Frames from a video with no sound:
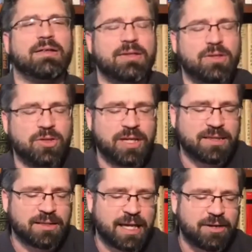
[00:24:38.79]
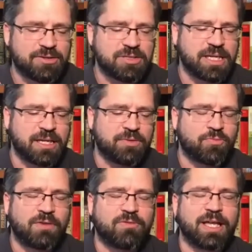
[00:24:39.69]
you get the letters in
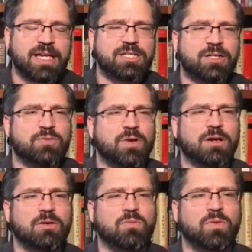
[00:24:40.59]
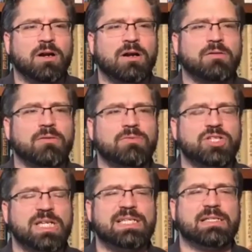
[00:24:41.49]
Revelation where
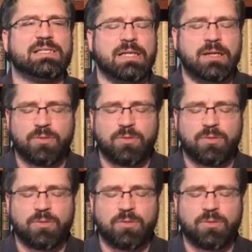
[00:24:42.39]
Jesus